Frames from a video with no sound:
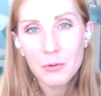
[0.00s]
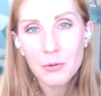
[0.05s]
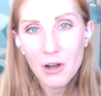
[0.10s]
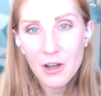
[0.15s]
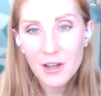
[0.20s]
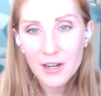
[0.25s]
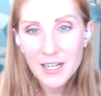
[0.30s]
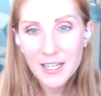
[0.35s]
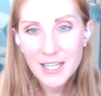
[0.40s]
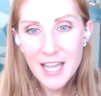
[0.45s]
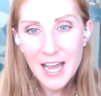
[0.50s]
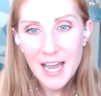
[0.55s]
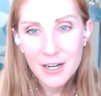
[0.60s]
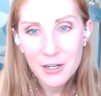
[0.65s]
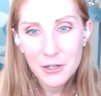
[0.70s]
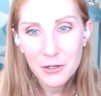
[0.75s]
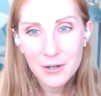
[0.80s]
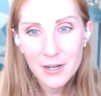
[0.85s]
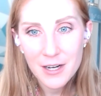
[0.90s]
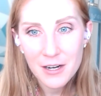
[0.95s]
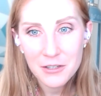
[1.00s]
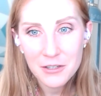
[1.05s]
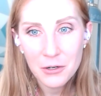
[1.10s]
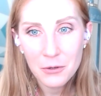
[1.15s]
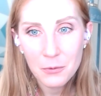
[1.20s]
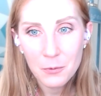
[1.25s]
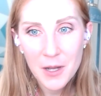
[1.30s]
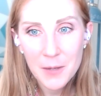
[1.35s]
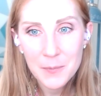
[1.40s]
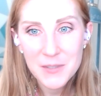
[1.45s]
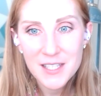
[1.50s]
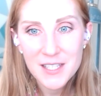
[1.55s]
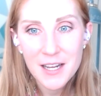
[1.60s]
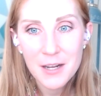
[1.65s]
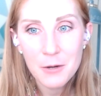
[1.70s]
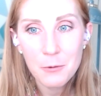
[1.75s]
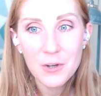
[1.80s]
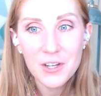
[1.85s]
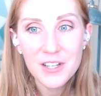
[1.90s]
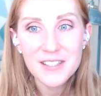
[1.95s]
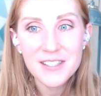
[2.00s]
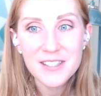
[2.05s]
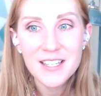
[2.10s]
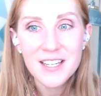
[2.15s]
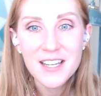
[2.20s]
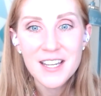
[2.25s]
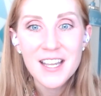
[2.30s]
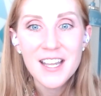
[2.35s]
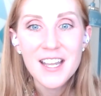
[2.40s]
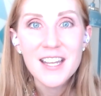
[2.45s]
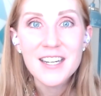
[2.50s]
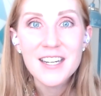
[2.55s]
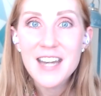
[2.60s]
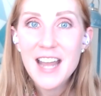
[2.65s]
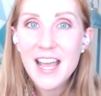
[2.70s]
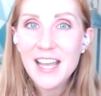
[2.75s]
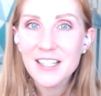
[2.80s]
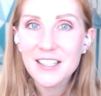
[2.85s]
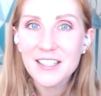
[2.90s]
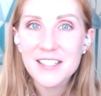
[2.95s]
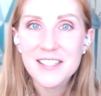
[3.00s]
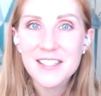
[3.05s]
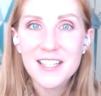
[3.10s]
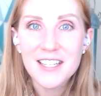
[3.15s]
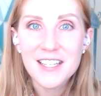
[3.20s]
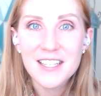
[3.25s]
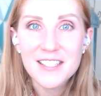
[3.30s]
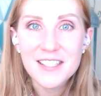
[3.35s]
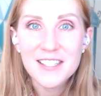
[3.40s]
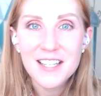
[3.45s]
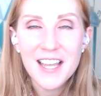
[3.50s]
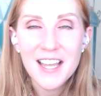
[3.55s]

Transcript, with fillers: product category on your website was necklaces.